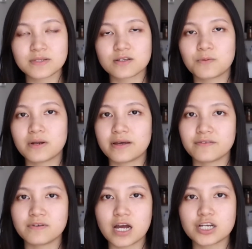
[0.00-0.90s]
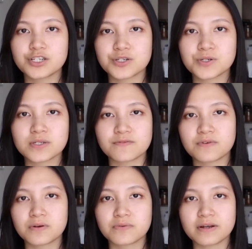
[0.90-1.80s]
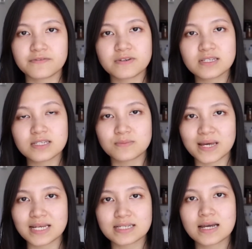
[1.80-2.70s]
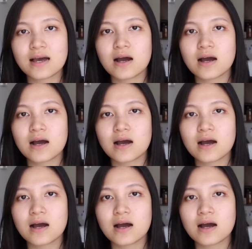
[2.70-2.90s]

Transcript: so whenever I choose a photo reference to paint,